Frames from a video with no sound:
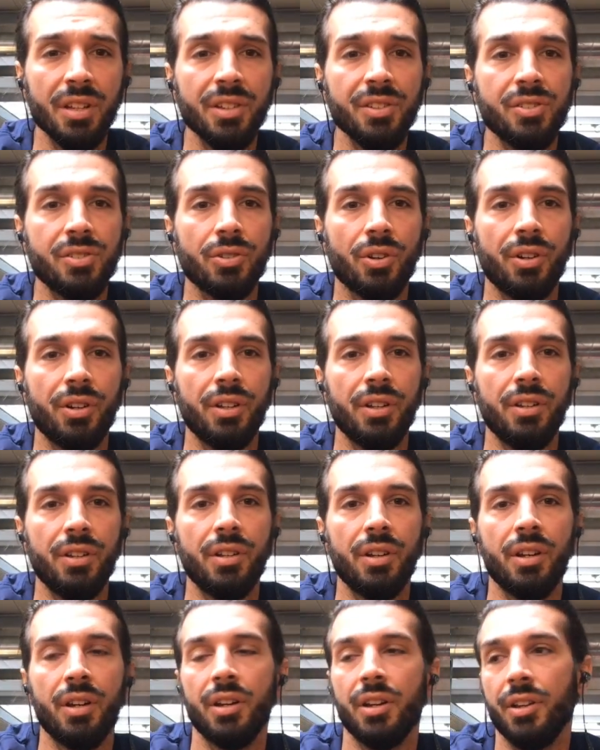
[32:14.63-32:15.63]
started.
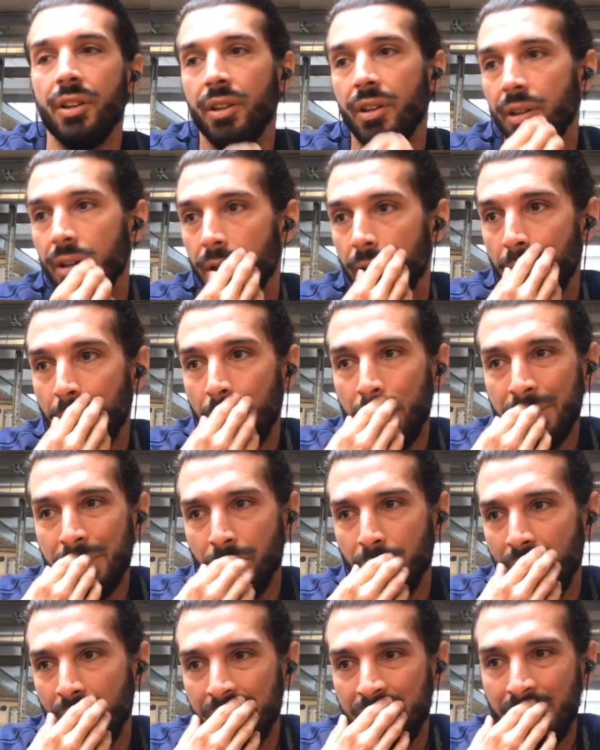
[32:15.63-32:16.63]

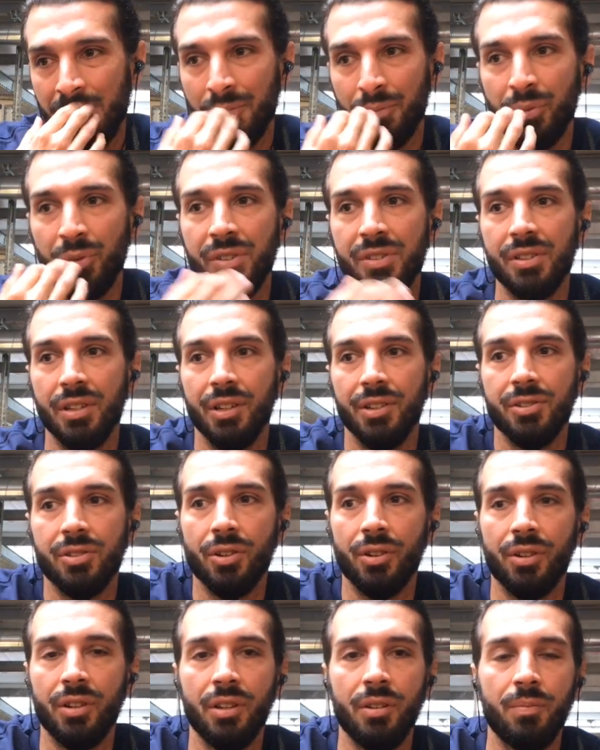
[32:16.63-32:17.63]
So we had some pre-sale
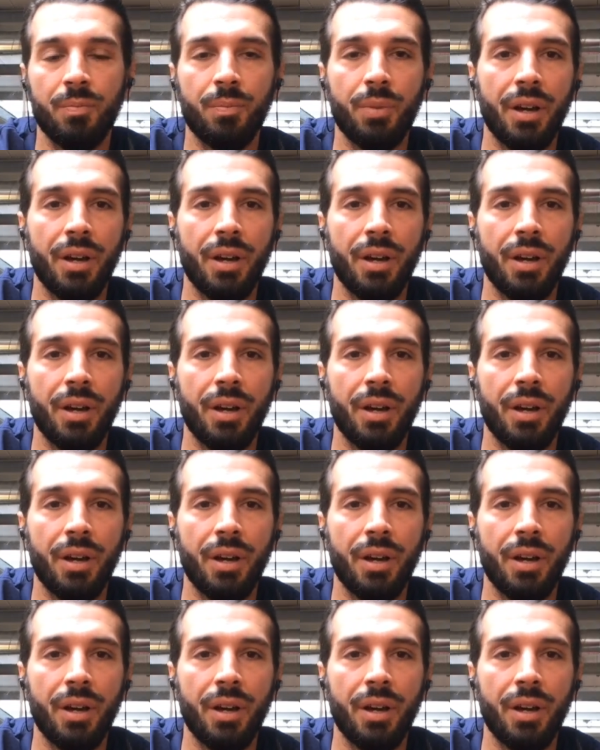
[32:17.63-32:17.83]
started